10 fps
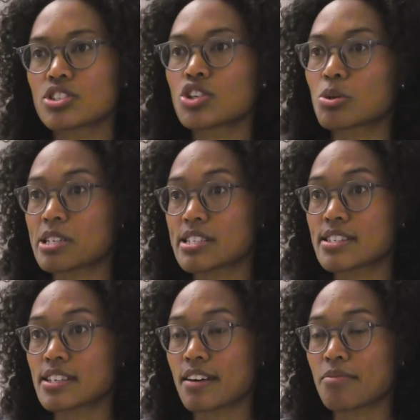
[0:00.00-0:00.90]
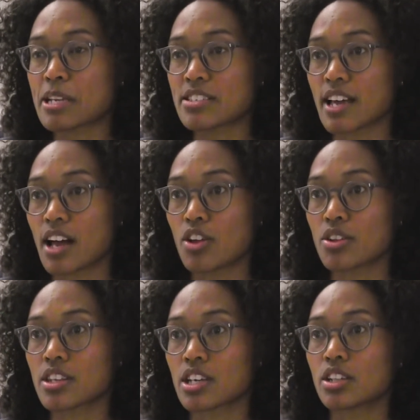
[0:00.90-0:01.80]
determinants of mental
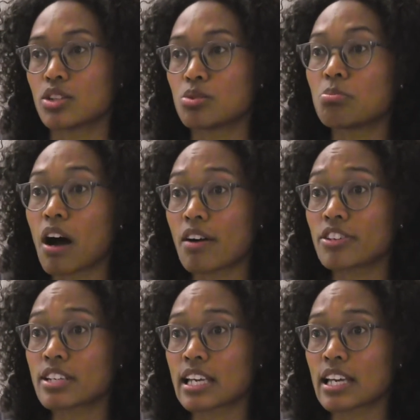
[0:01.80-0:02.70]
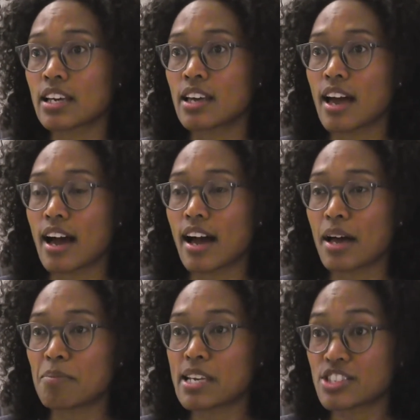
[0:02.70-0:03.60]
health include poverty,
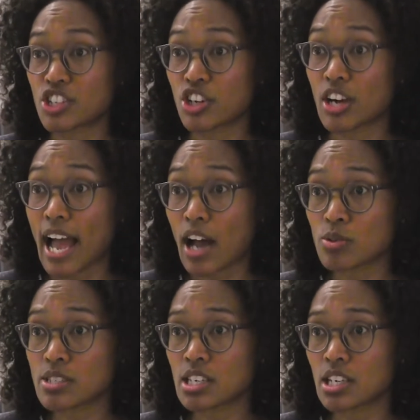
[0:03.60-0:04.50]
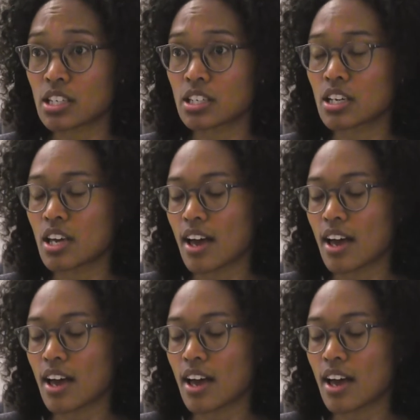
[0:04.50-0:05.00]
insecure housing,